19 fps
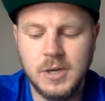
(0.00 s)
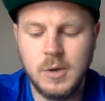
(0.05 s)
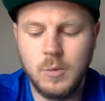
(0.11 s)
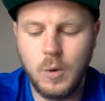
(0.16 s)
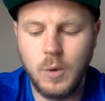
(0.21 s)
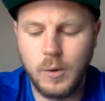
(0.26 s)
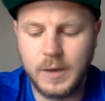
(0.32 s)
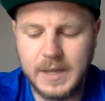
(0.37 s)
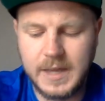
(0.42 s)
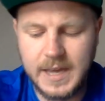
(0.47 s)

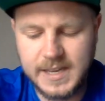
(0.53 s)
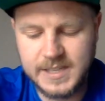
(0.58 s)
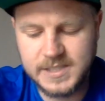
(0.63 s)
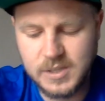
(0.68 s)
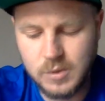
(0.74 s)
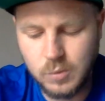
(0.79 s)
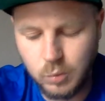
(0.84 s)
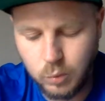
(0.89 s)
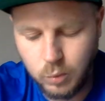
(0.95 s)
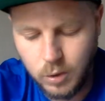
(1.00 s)
Well,
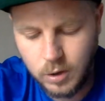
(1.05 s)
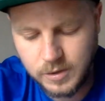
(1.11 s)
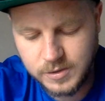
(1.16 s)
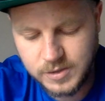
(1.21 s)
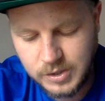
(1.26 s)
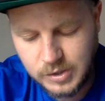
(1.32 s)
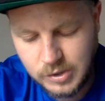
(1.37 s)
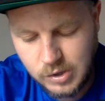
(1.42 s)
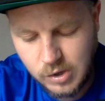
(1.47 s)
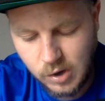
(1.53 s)
guess what?
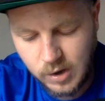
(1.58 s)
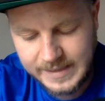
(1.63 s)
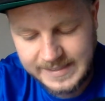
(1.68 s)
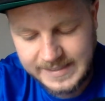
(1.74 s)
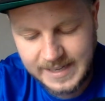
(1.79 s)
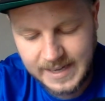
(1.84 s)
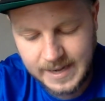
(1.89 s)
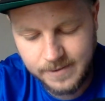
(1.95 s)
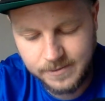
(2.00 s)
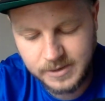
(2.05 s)
Not as
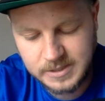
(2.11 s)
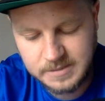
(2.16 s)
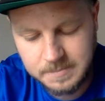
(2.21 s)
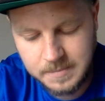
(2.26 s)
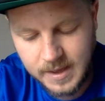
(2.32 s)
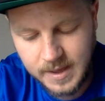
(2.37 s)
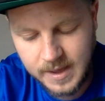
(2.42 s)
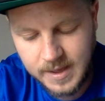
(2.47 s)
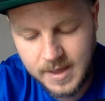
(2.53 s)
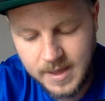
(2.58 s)
clever as
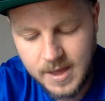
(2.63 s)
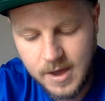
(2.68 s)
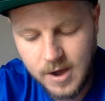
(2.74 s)
me.